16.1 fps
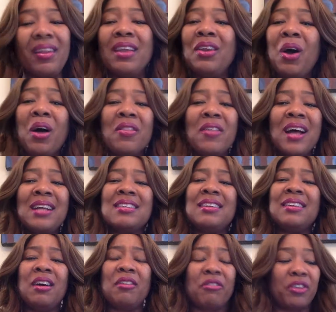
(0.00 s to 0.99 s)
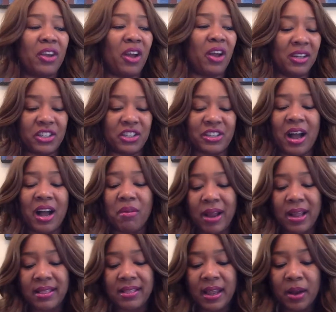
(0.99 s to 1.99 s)
Y'all, that's enough for y'all to shout
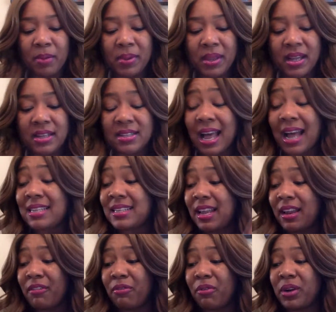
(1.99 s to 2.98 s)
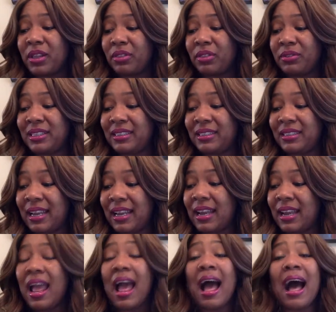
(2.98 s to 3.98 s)
right there, because Isaiah 43 said
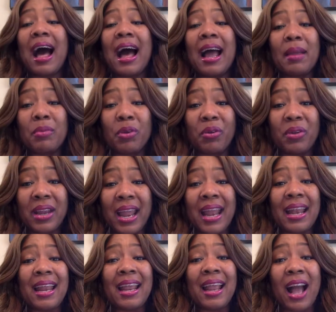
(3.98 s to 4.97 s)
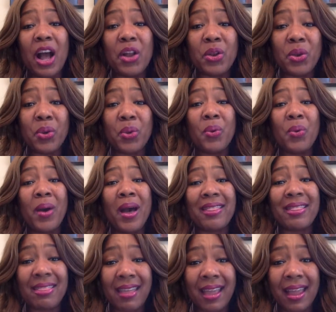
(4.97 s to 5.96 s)
it. I am creating a new
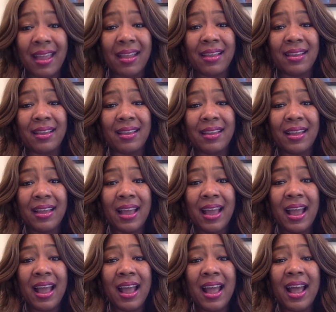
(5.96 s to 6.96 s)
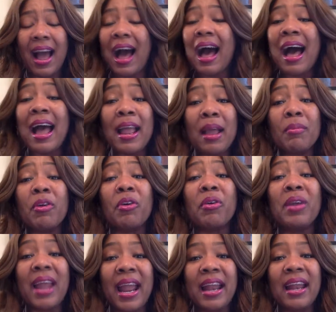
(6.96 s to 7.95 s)
thing. I am
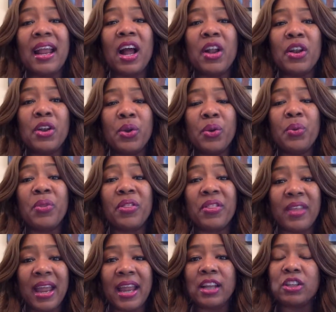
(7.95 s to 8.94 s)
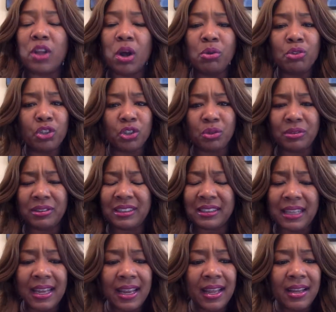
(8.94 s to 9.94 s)
creating a new thing. Don't you
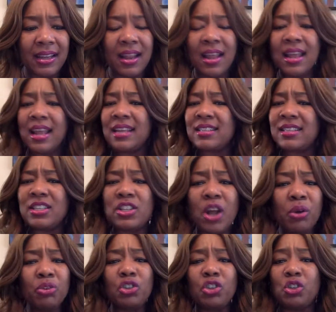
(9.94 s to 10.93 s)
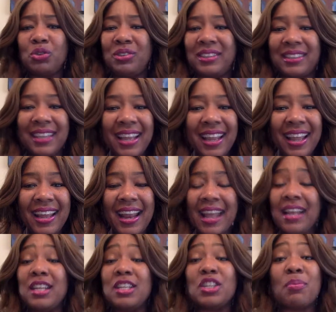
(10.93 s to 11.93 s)
see it? Don't you see it?
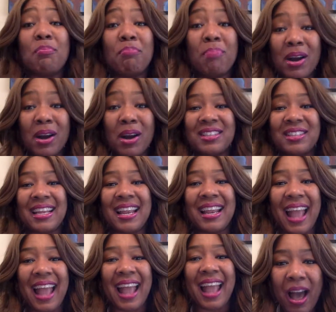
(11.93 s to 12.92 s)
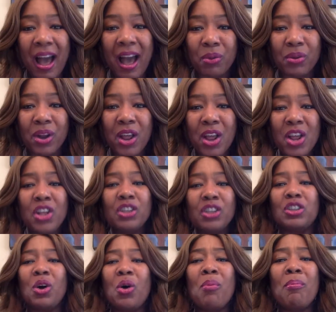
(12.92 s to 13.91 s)
It is bursting out.
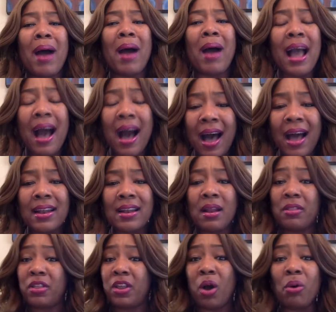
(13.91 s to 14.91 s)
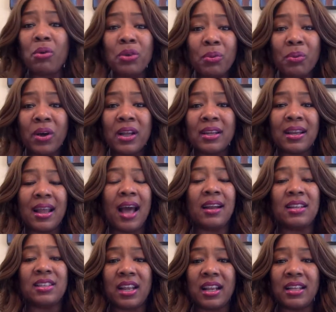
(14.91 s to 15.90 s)
So my aunt, the older one, got
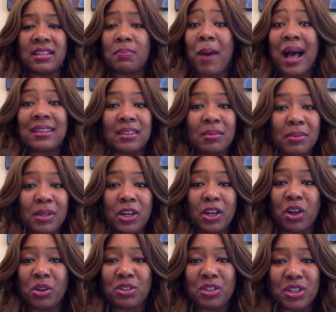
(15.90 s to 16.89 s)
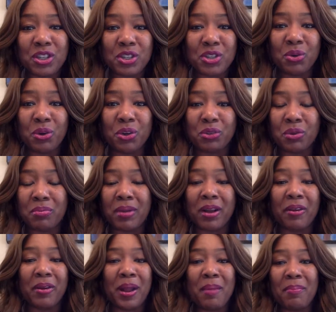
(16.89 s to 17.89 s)
a chance possibly to go to the stores with my
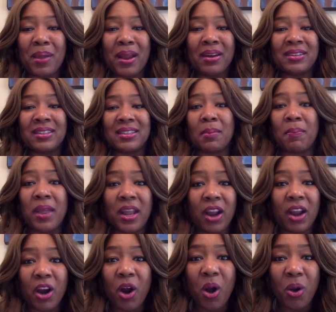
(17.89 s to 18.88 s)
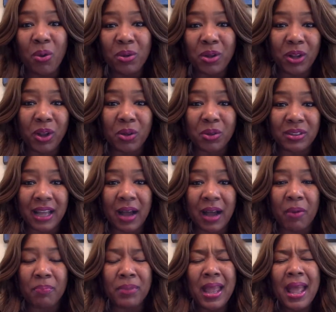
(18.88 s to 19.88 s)
grandparents to pick her own clothes
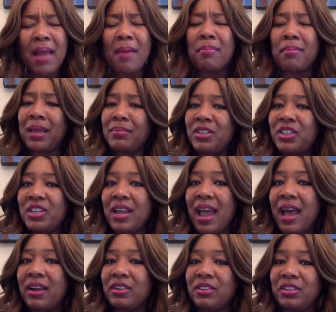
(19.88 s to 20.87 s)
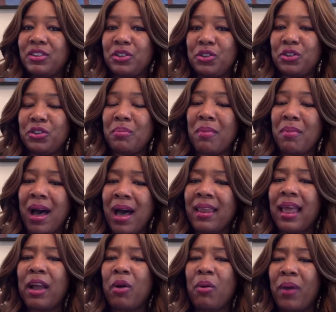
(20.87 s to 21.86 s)
out. Maybe she had her sisters in mind,
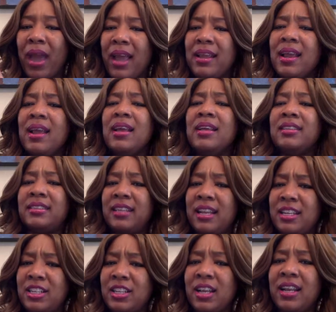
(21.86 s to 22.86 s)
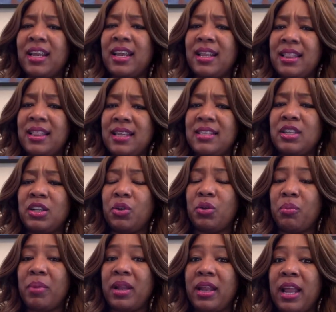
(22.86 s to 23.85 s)
like, okay, Sandy's going to get these a little
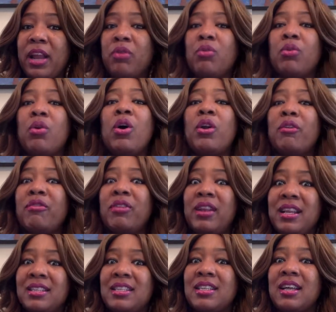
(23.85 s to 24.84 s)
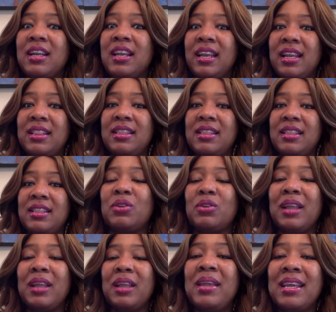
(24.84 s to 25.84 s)
bit later on, or Vanessa's going to get this, so
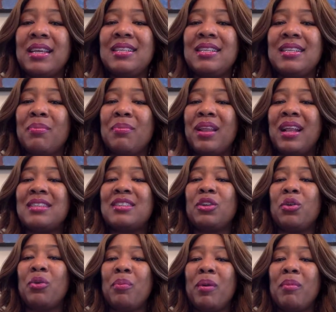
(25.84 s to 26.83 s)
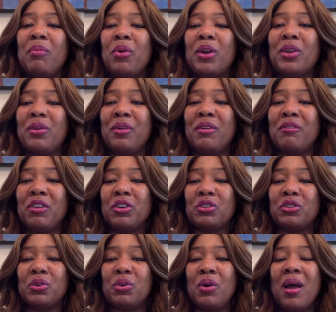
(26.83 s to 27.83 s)
let me get something that's a little bit more
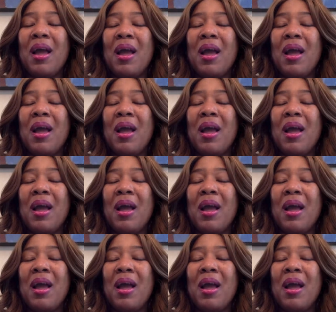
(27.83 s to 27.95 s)
universal.